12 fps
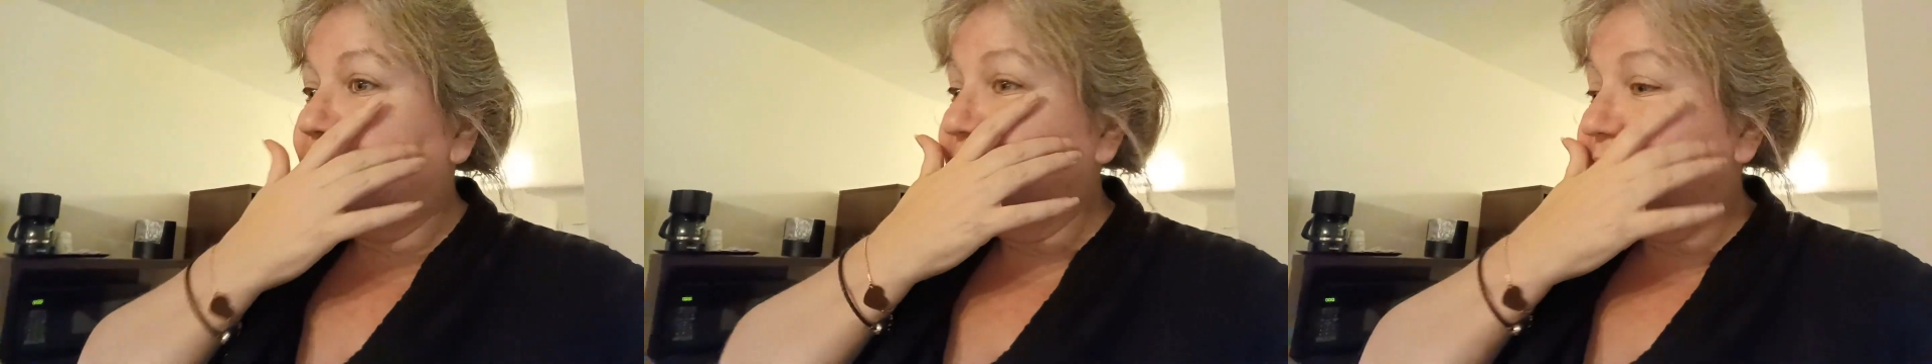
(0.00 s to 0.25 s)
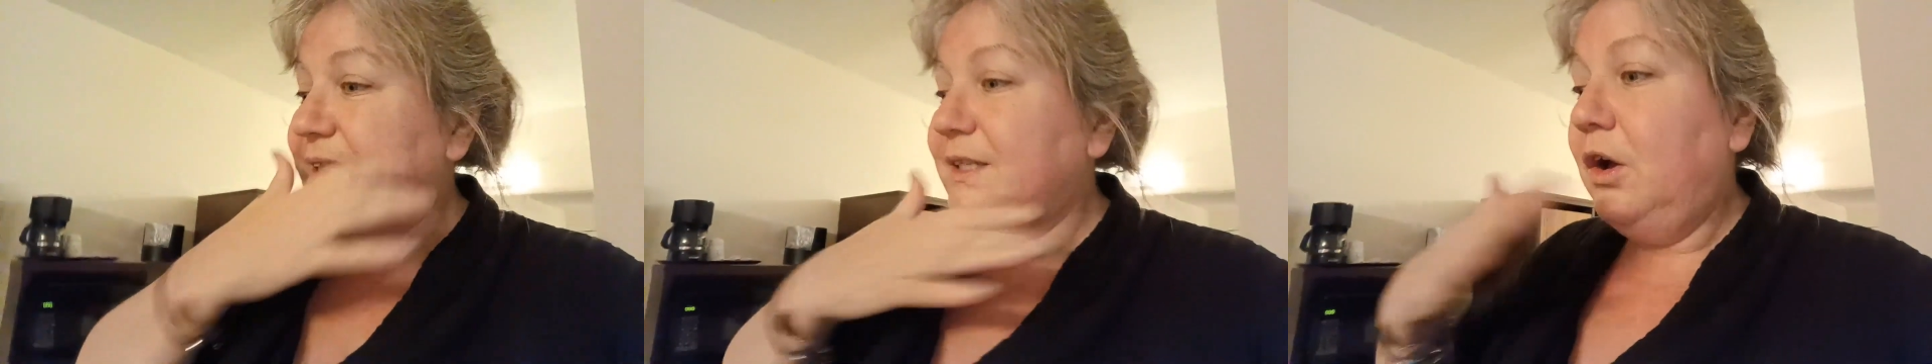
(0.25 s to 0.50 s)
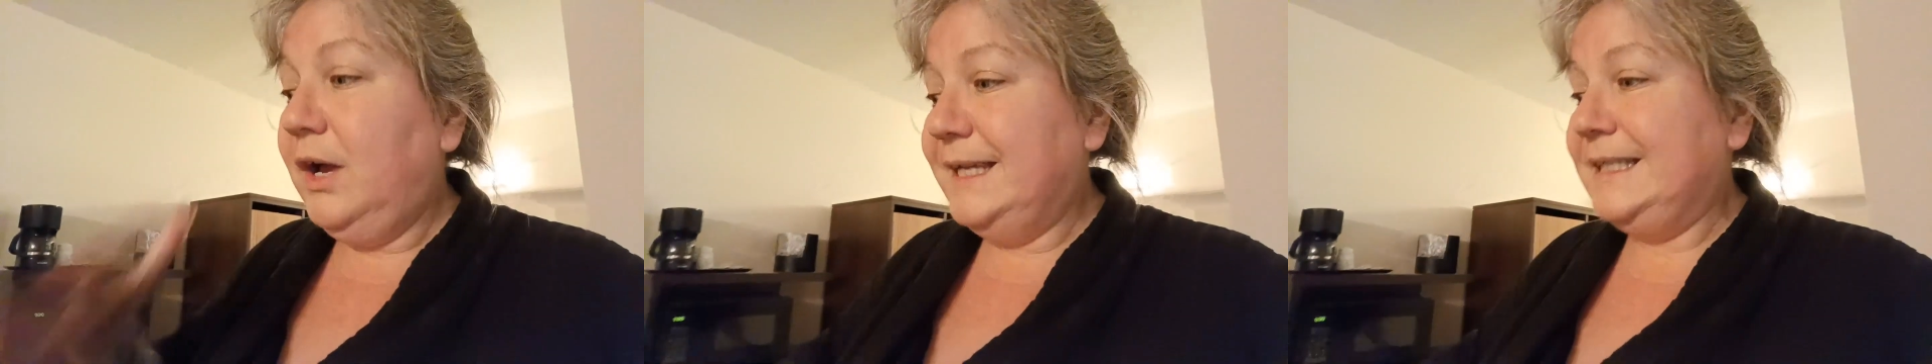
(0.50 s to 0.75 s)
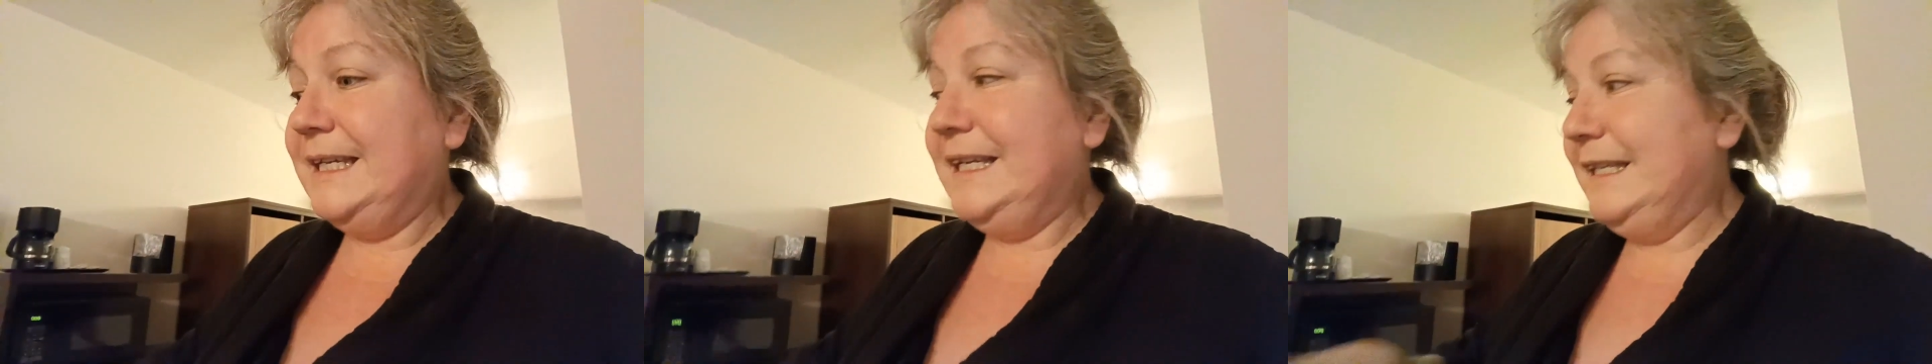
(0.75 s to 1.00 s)
I mean, they're
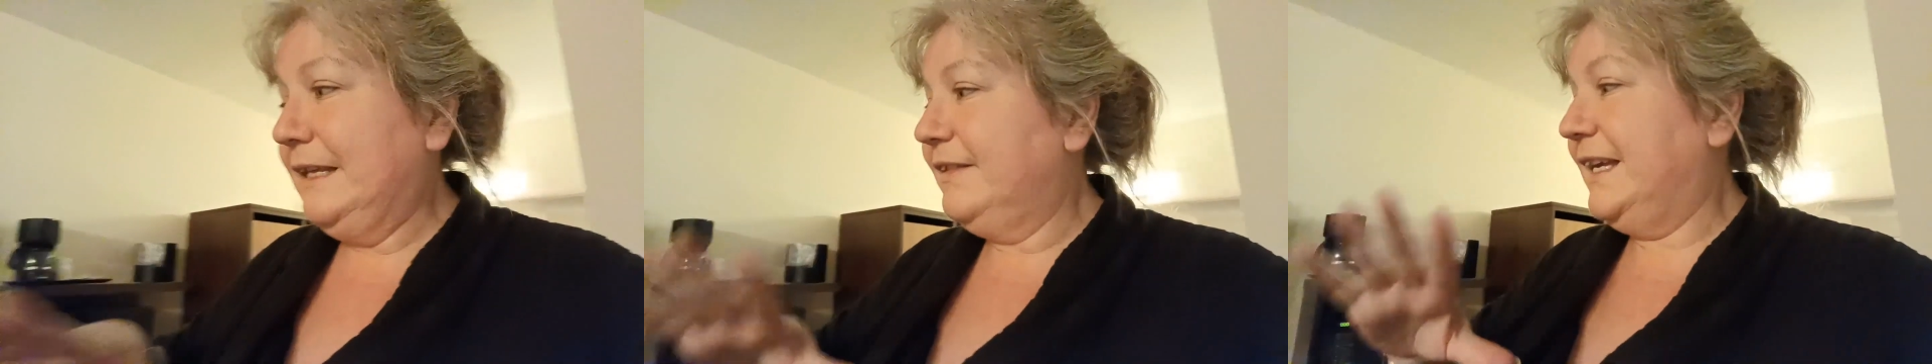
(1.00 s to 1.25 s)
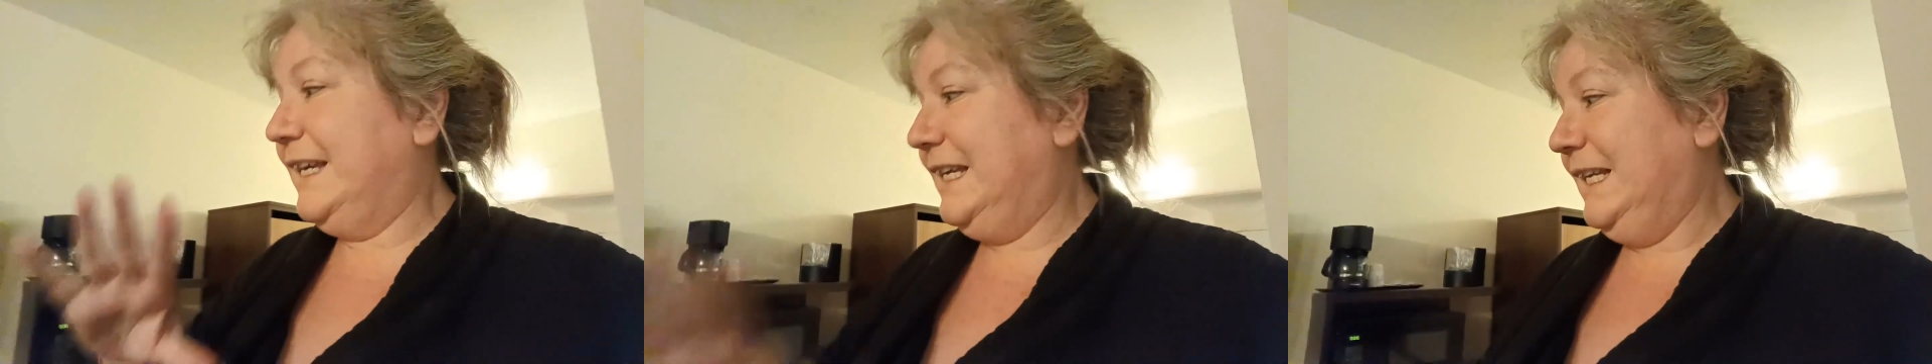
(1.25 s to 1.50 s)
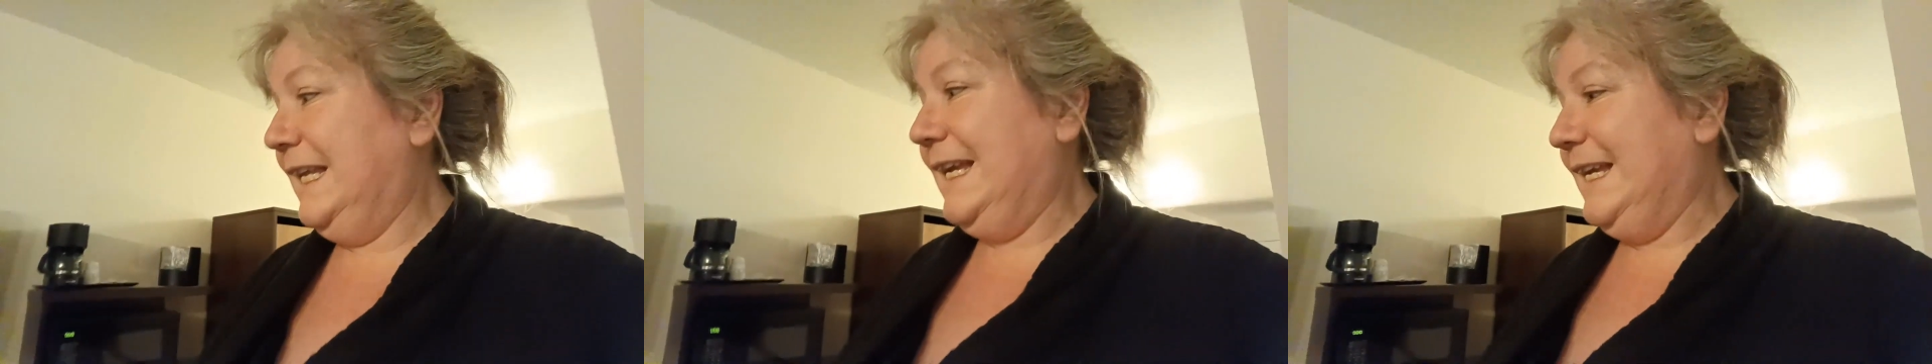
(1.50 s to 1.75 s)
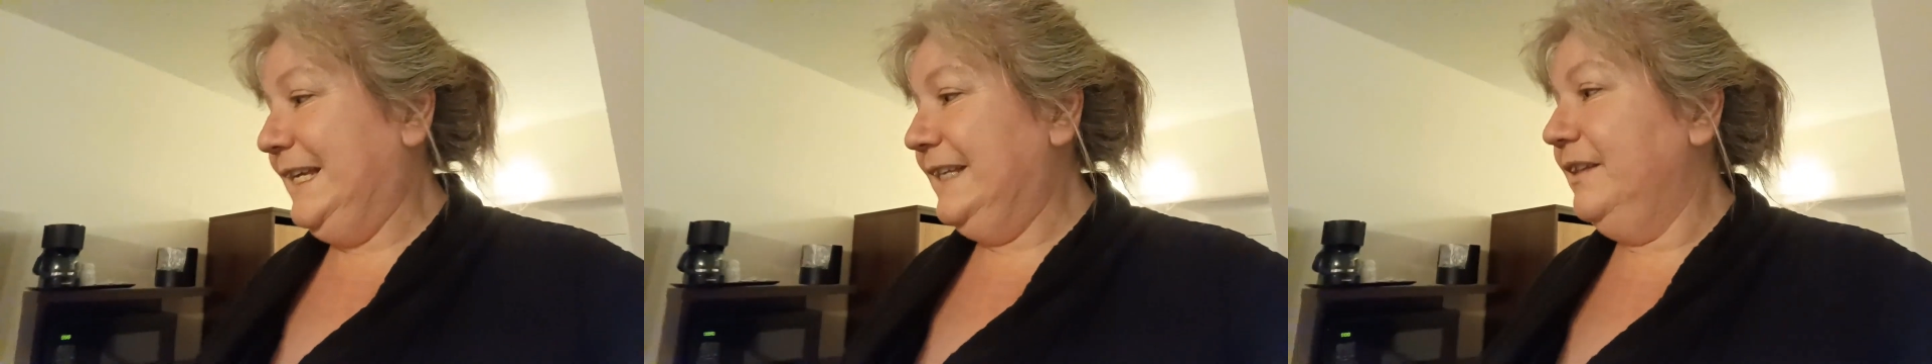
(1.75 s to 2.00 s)
tidy, they're
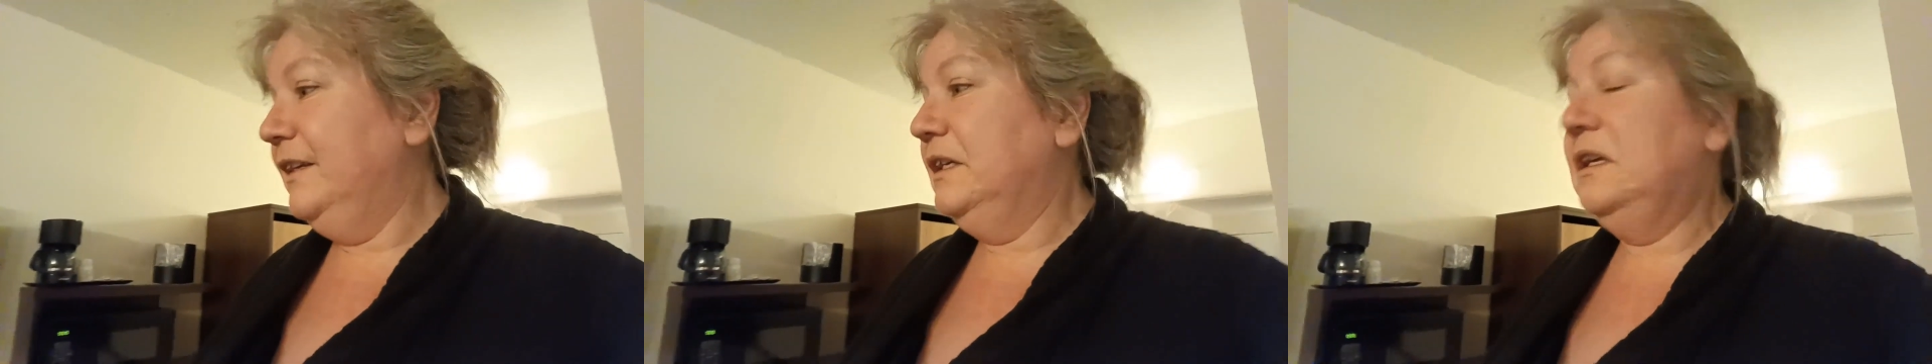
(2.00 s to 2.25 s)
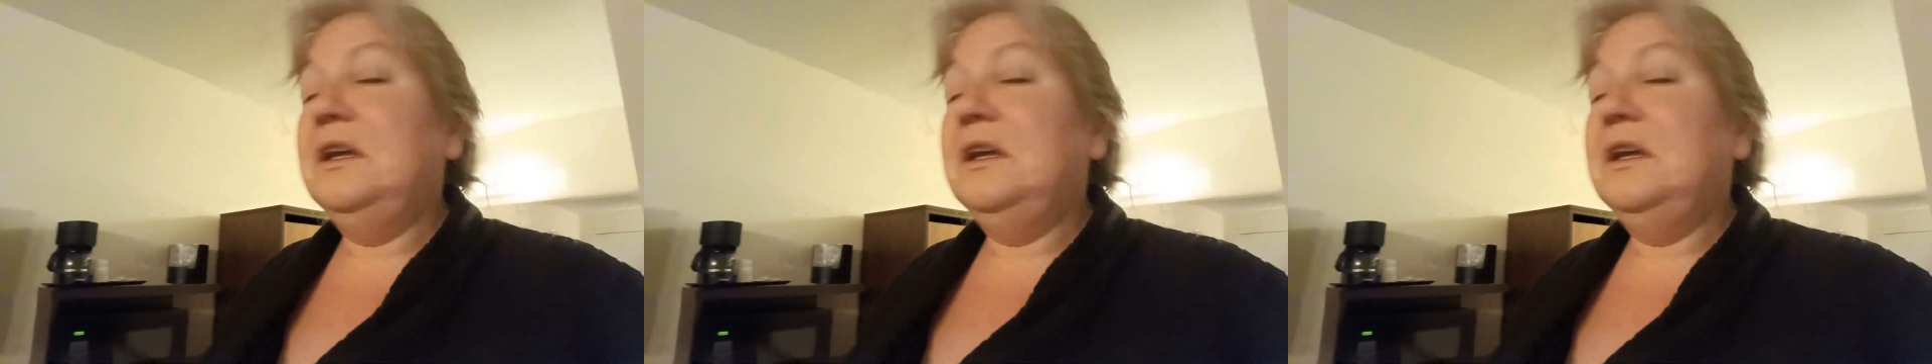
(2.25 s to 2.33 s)
clean,